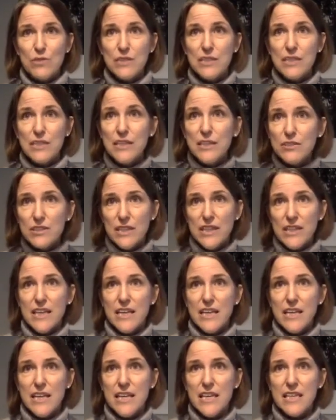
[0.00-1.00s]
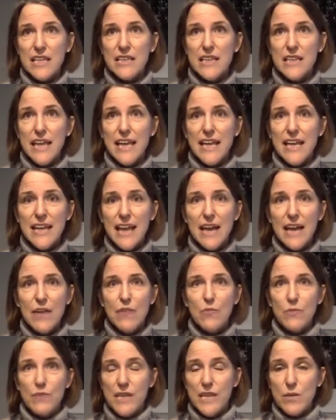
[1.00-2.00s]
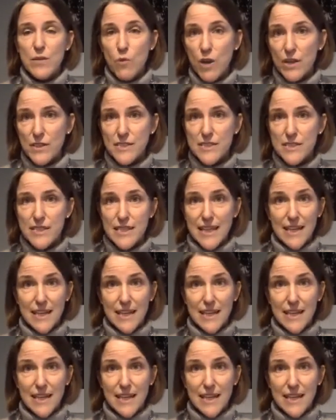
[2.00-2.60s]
clearly he laid out what he wanted,